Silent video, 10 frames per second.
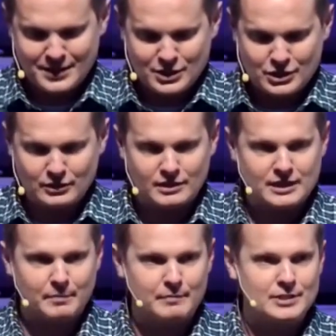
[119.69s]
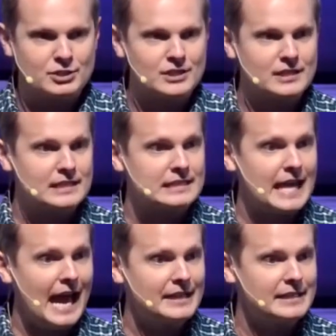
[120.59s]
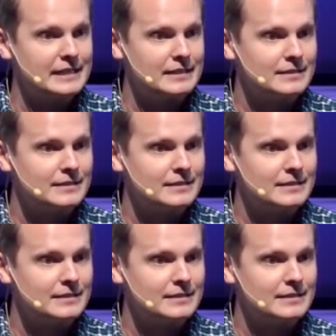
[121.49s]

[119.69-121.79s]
she looks up at me and she says, Daddy,